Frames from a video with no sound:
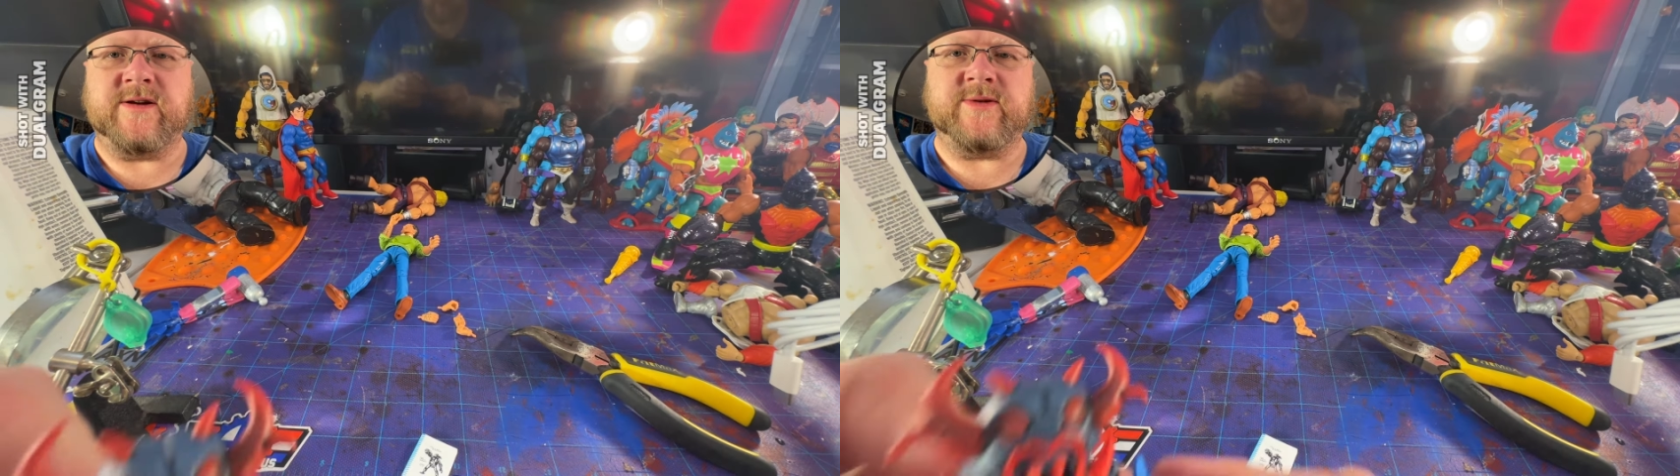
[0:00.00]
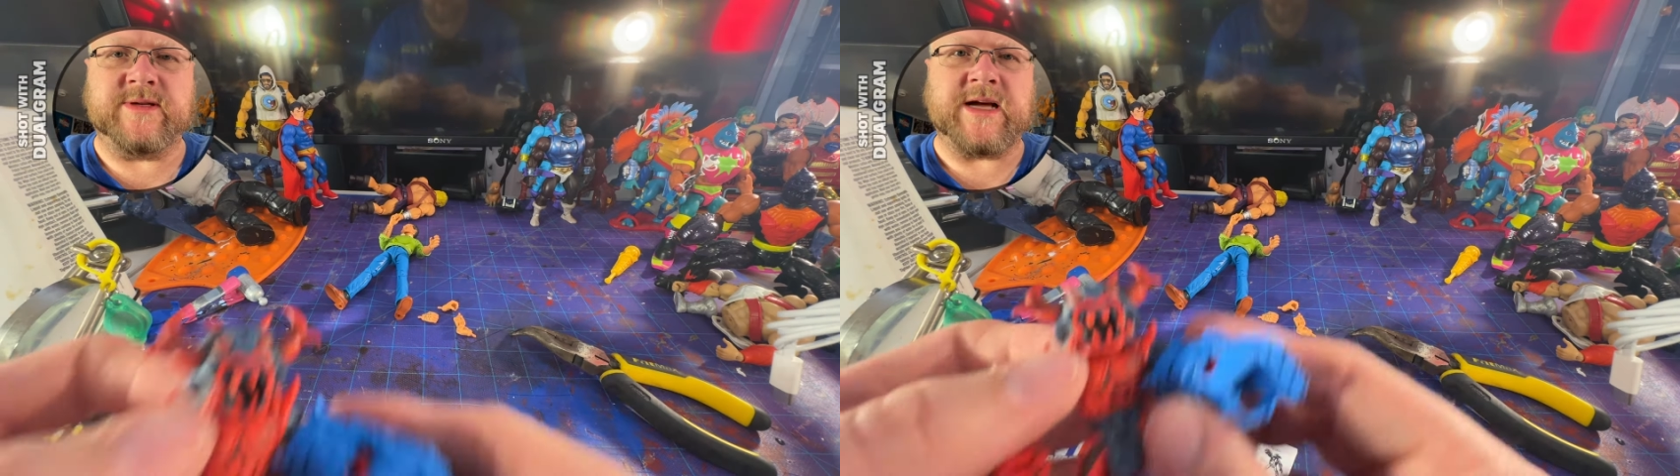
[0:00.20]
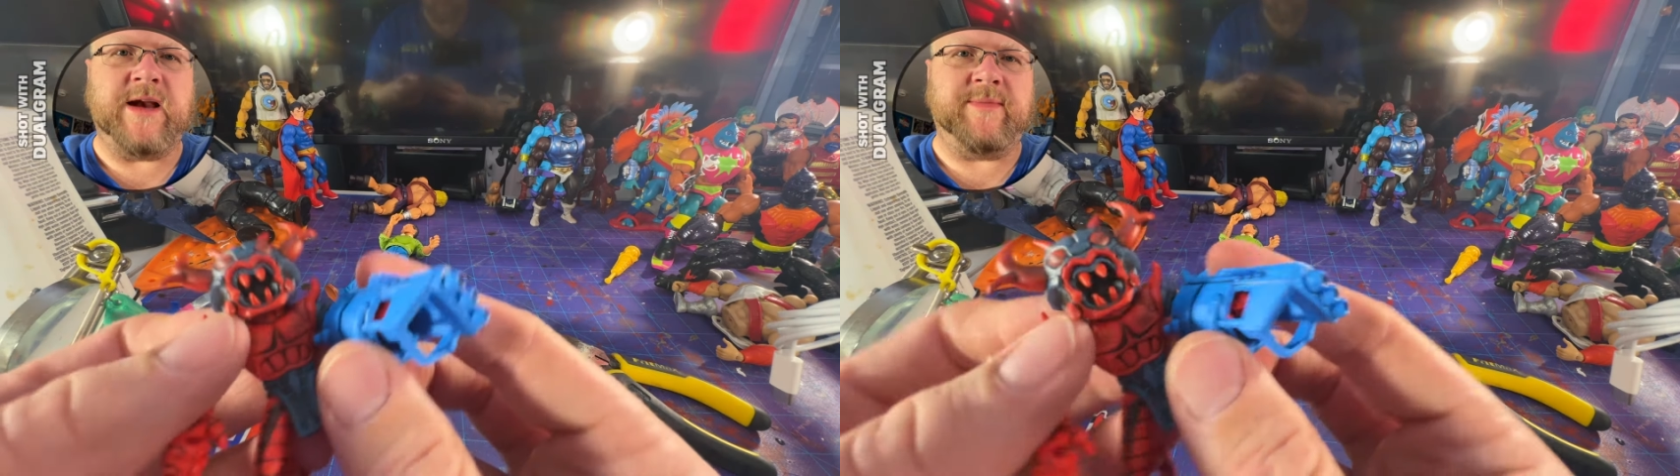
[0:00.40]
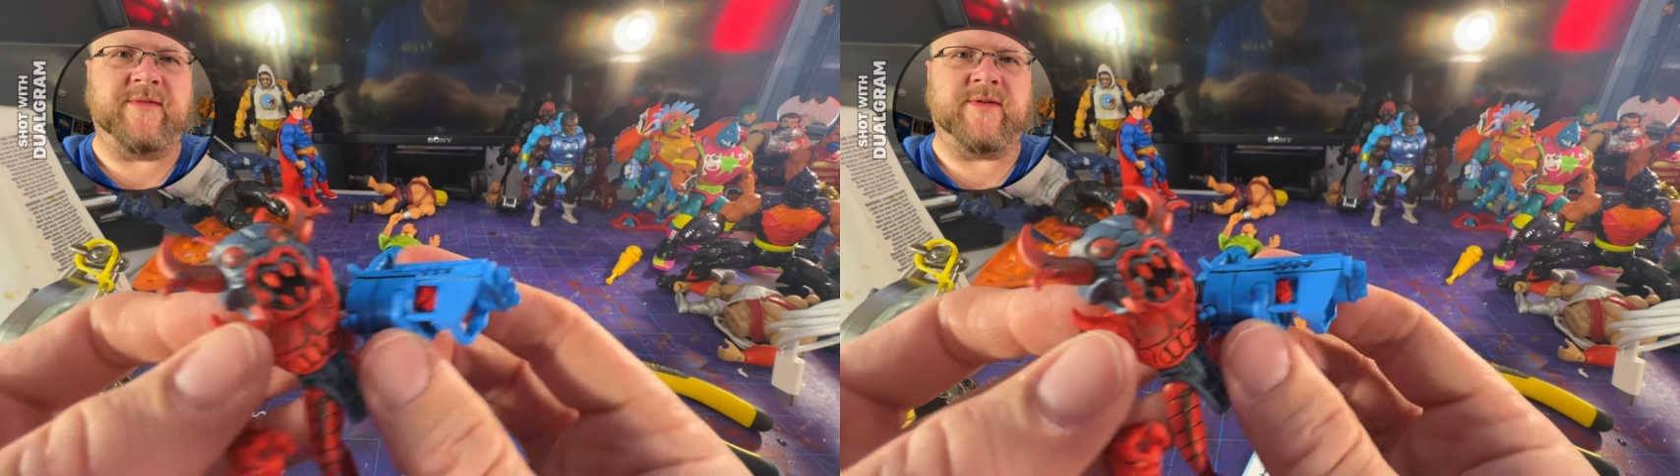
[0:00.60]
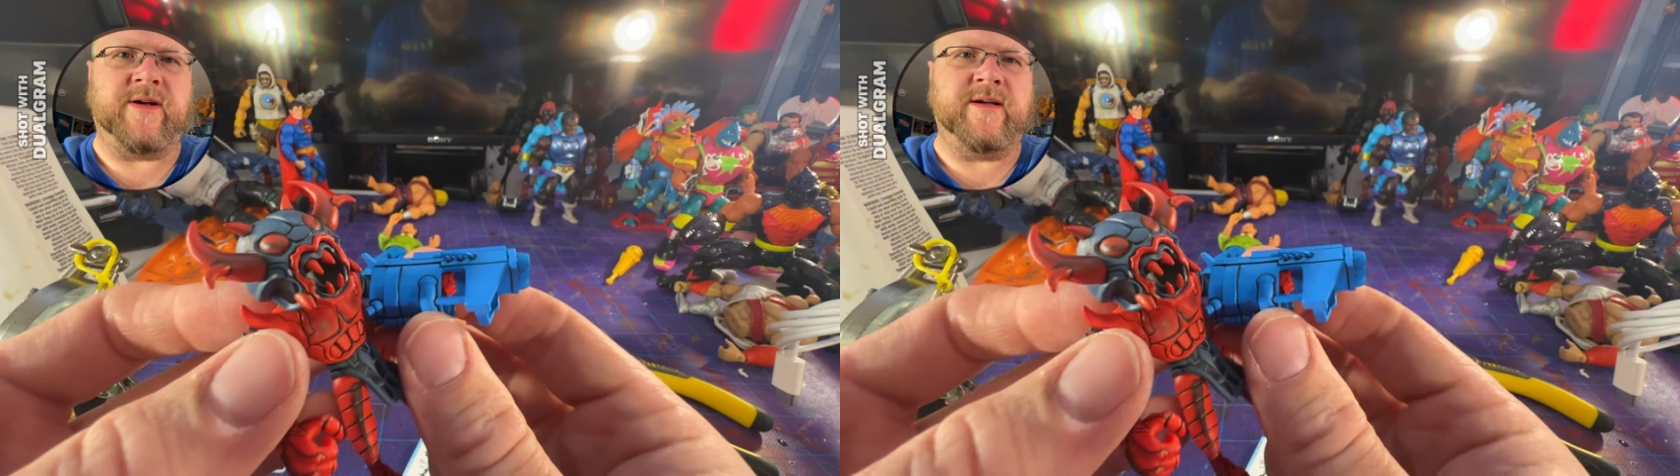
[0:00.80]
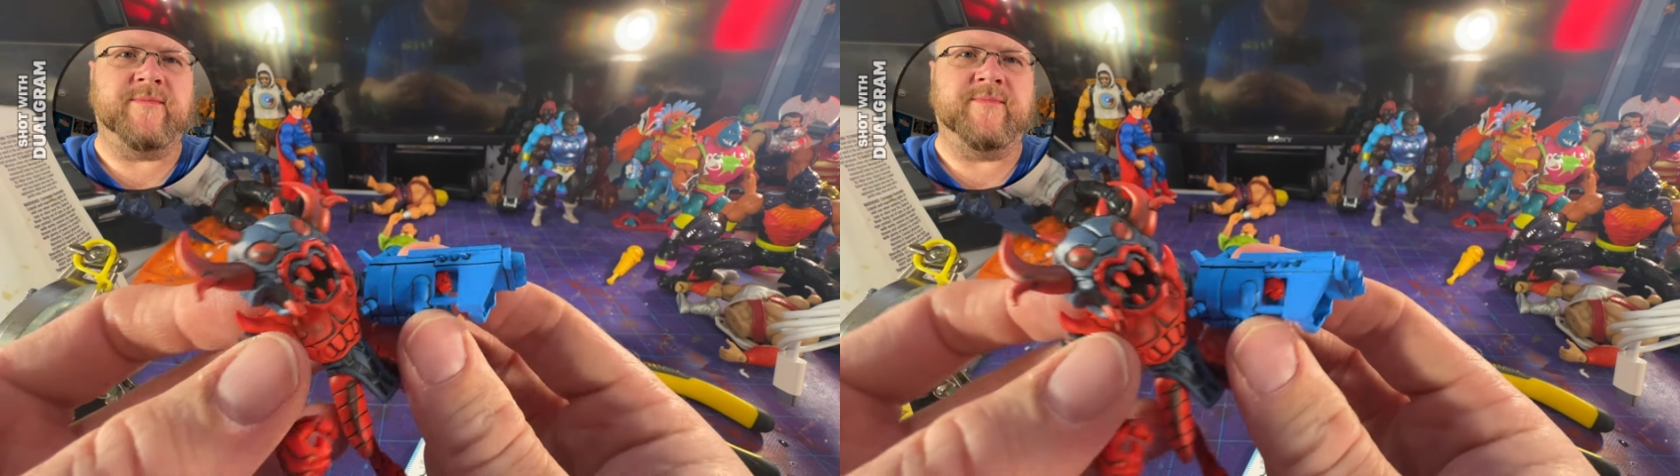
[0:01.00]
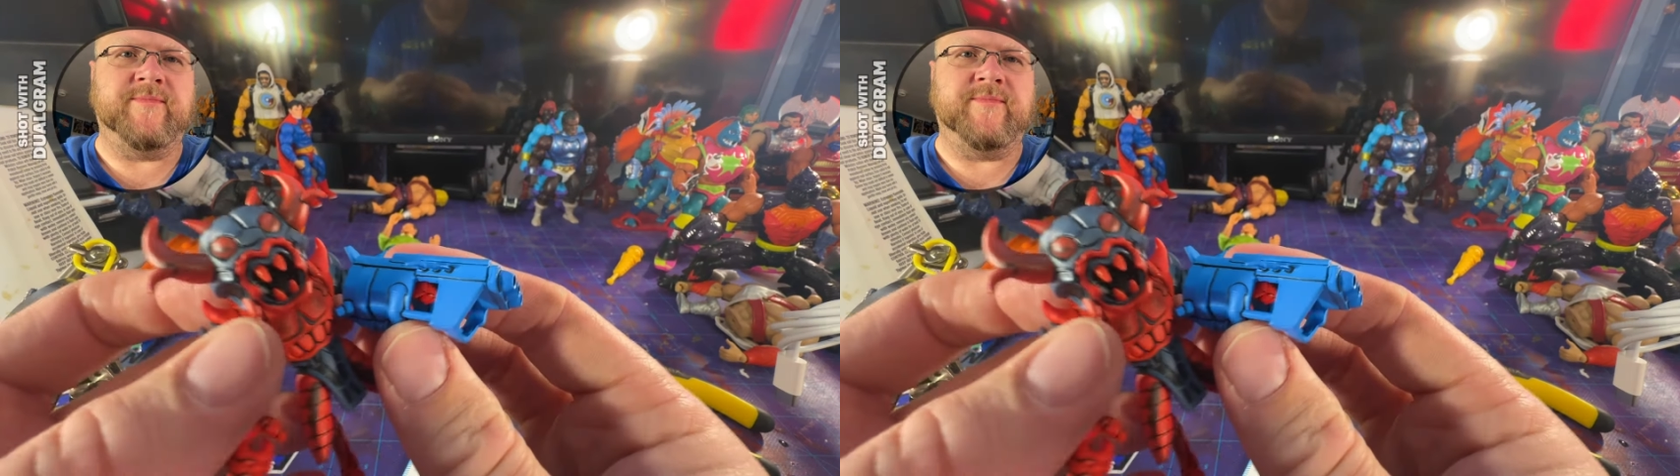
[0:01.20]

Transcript: so it's got to be for him.